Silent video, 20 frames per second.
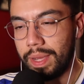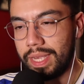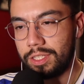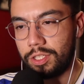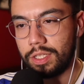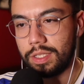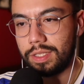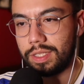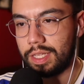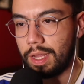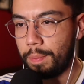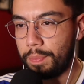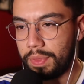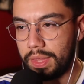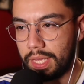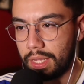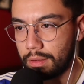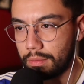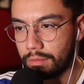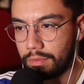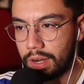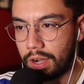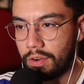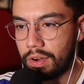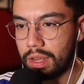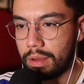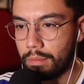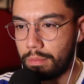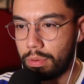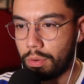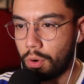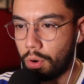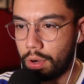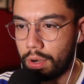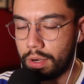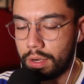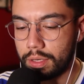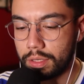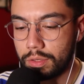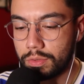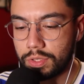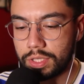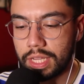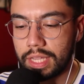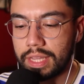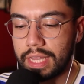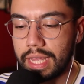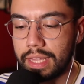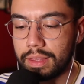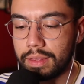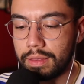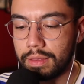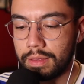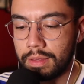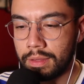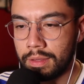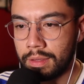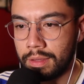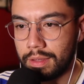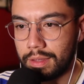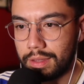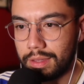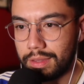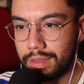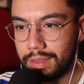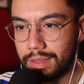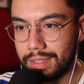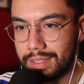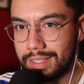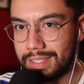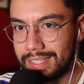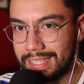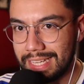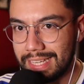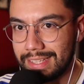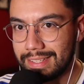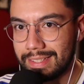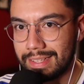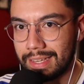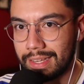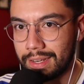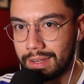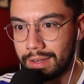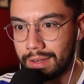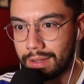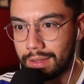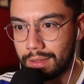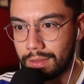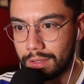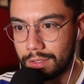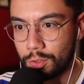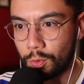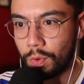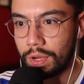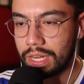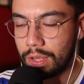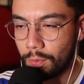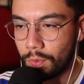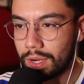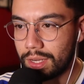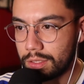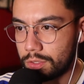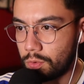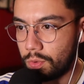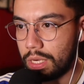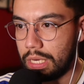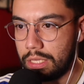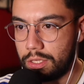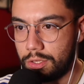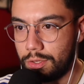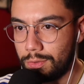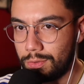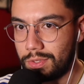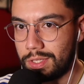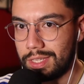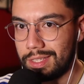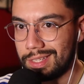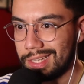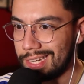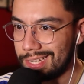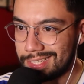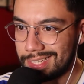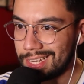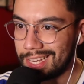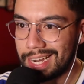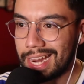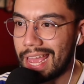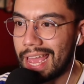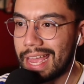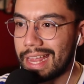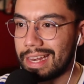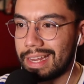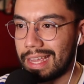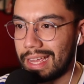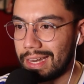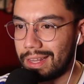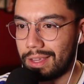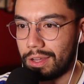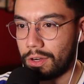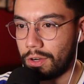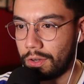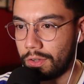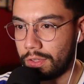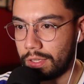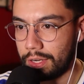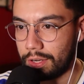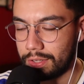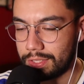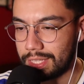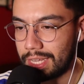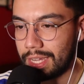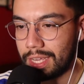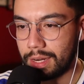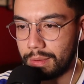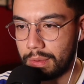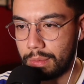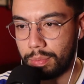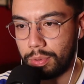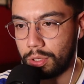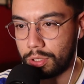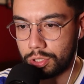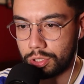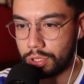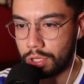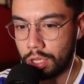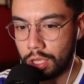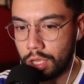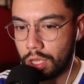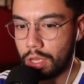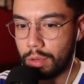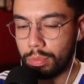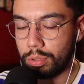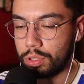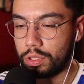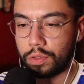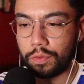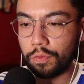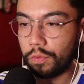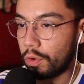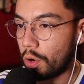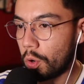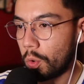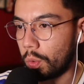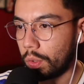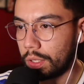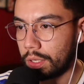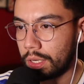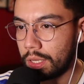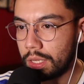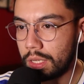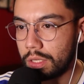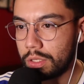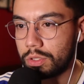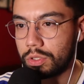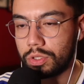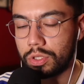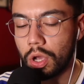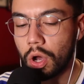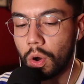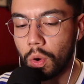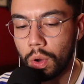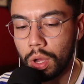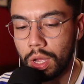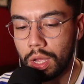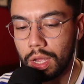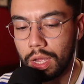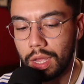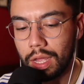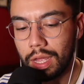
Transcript: you mentioned something very important. You said that the season, the 21-22 season, isn't going to end any earlier. It's not going to be pushed forward. So